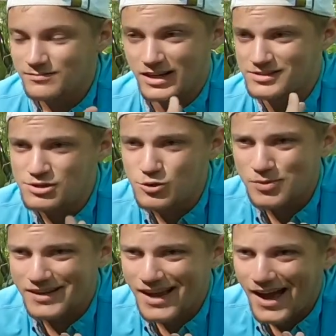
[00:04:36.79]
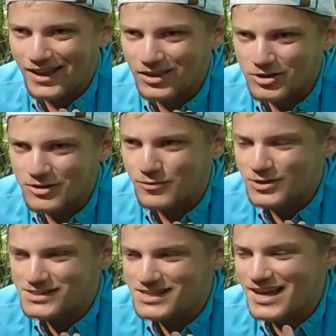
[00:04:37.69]
a stupid guy looking
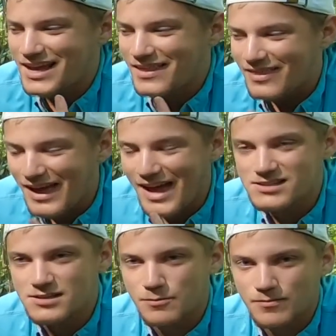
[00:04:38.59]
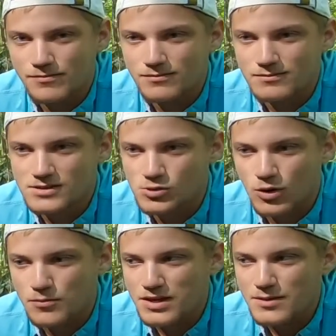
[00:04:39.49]
for a snake, that's the
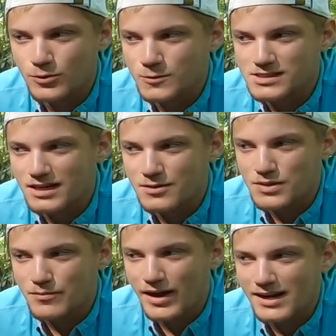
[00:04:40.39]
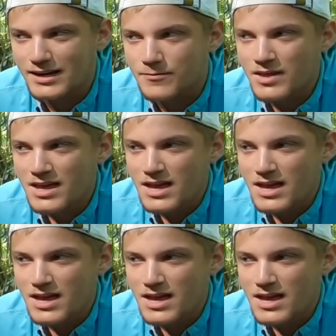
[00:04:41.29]
sort of people he's going to be biting.